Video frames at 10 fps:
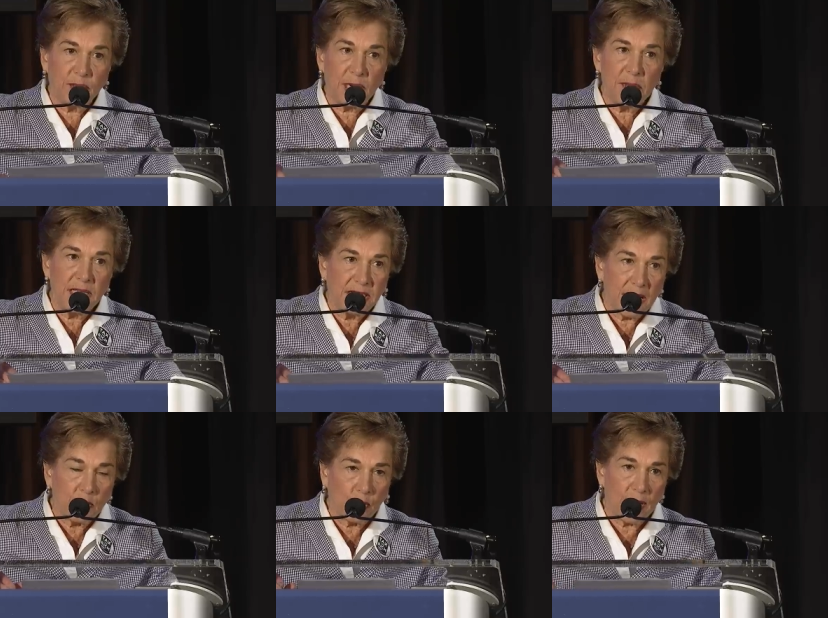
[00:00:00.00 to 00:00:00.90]
some of the
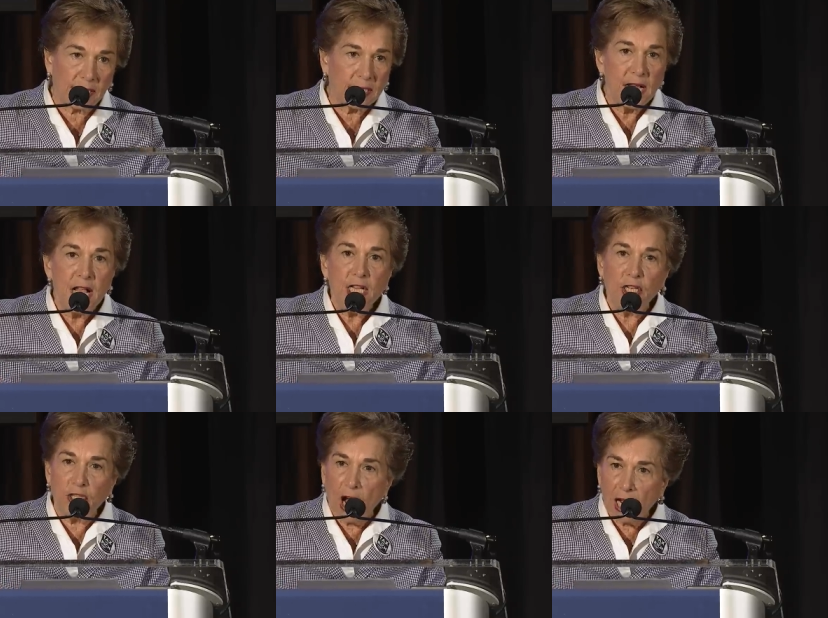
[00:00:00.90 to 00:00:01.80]
Democrats to
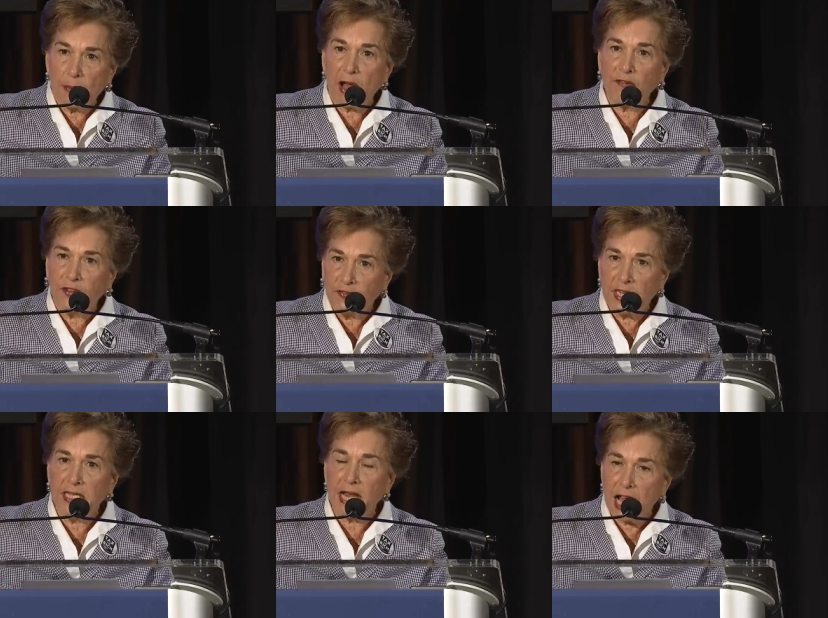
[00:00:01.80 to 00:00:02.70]
talk about
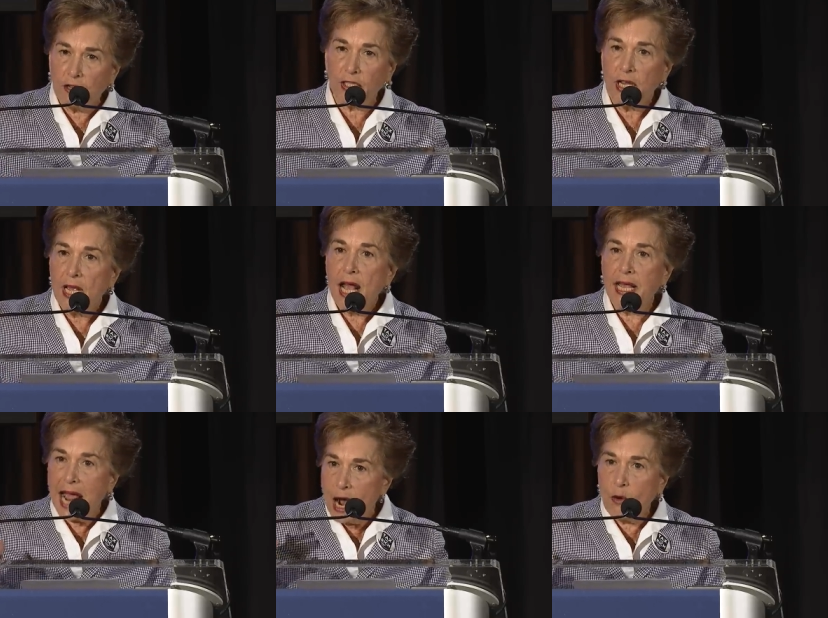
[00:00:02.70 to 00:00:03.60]
$15 an
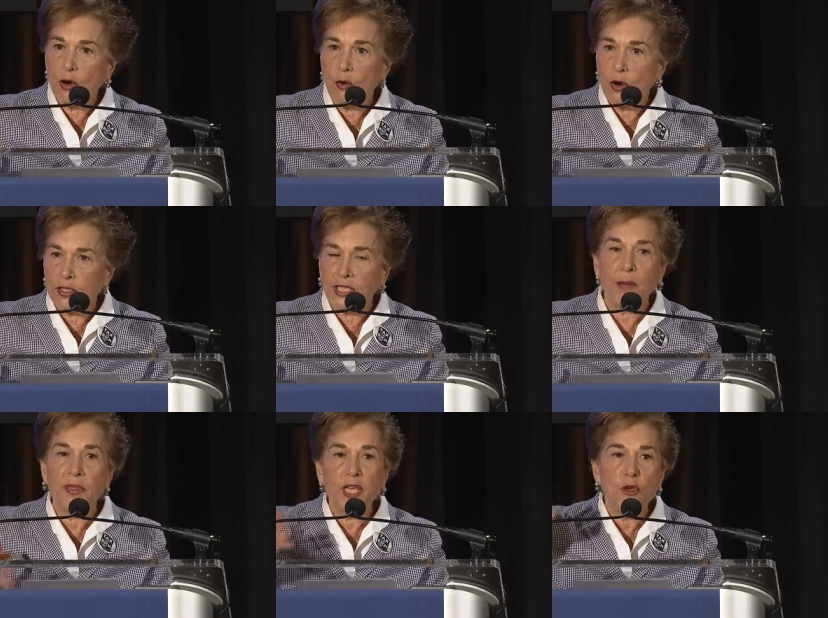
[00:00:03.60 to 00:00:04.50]
hour,
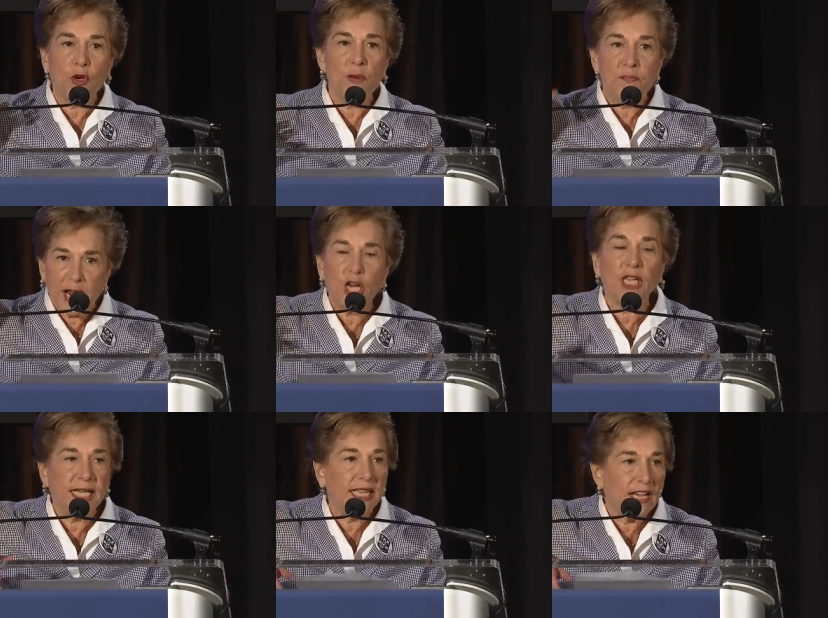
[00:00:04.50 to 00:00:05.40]
something you can
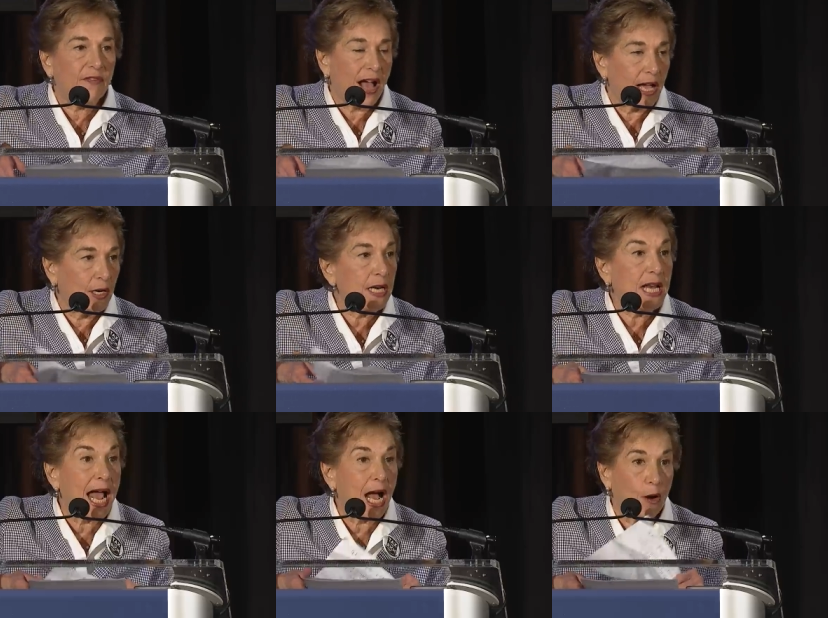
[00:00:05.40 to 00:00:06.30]
barely live on
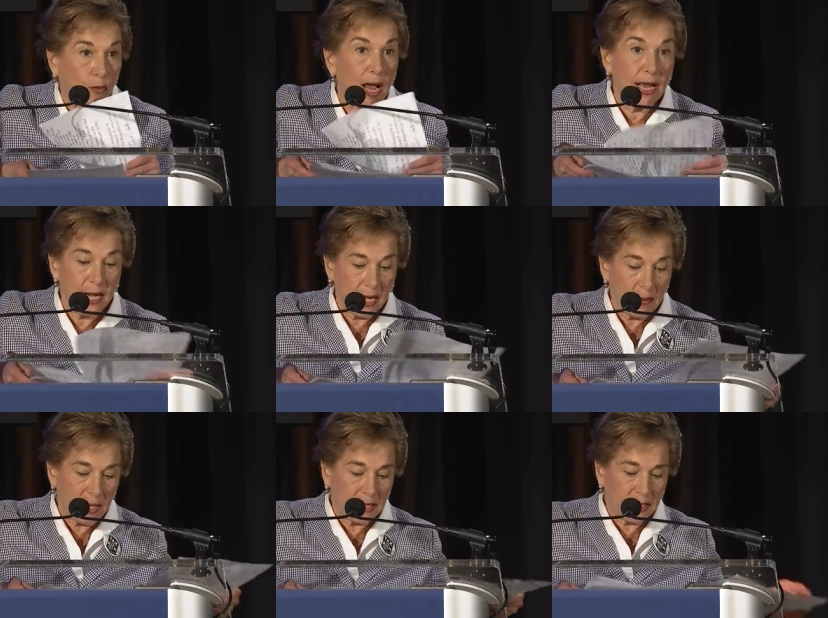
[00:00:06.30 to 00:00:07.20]
now, right? I
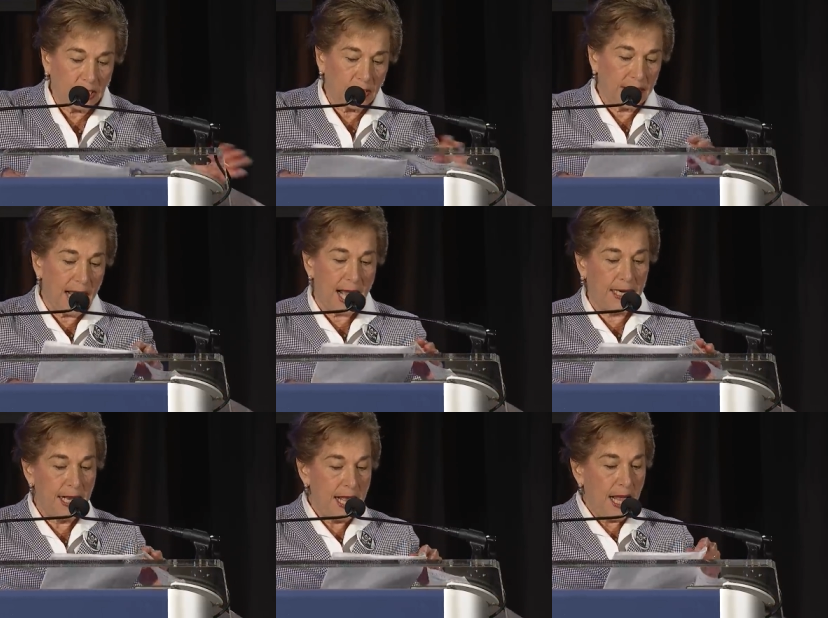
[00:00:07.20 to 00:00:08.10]
mean, it's just not,
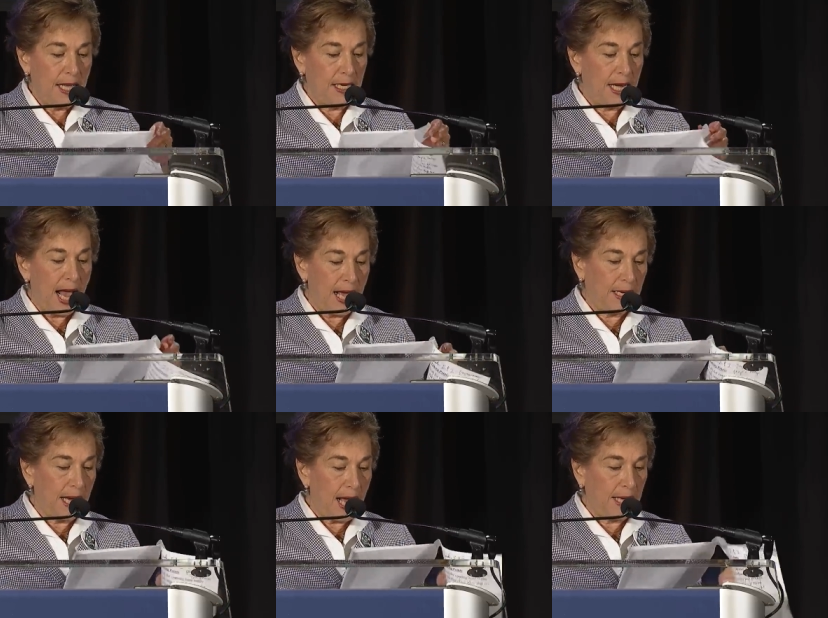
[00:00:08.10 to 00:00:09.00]
not,
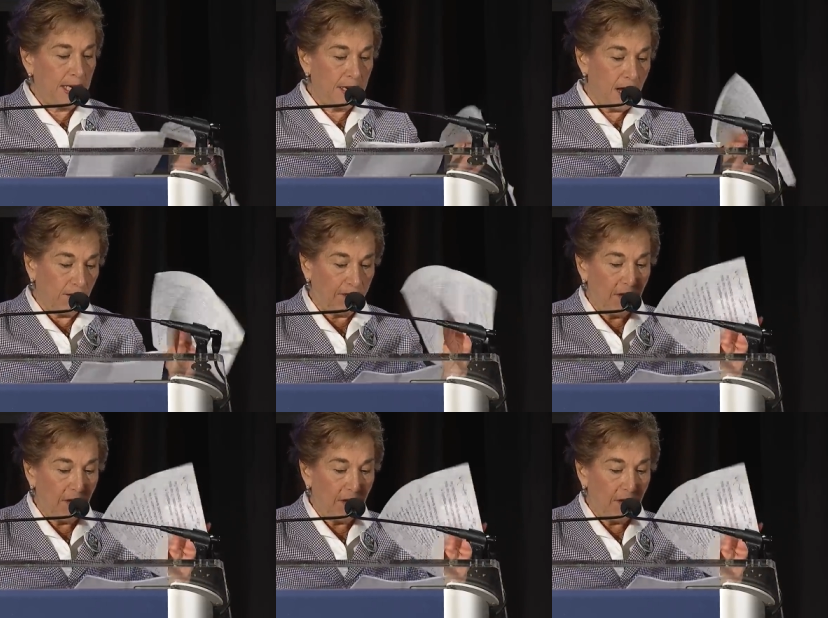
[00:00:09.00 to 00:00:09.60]
not enough.